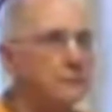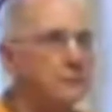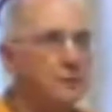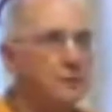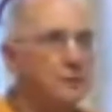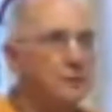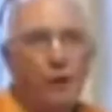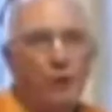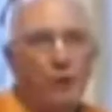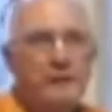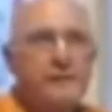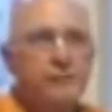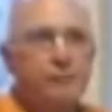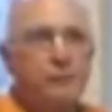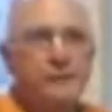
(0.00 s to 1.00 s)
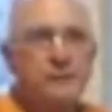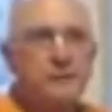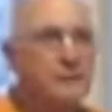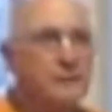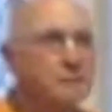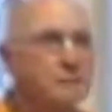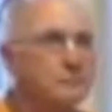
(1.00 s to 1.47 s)
Tomorrow will be
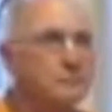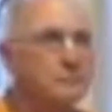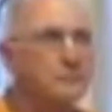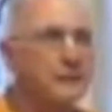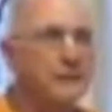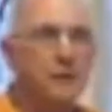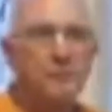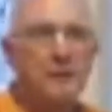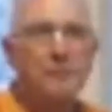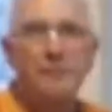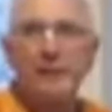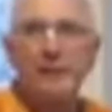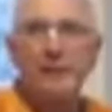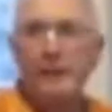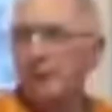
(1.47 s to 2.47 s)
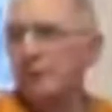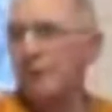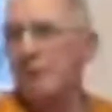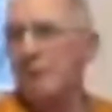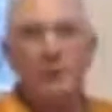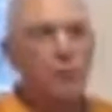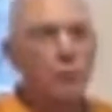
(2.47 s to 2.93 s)
different. It'll be better or
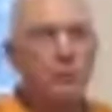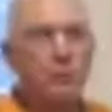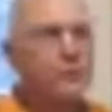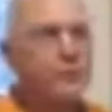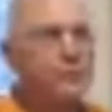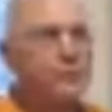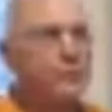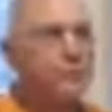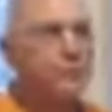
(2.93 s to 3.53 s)
it'll be worse.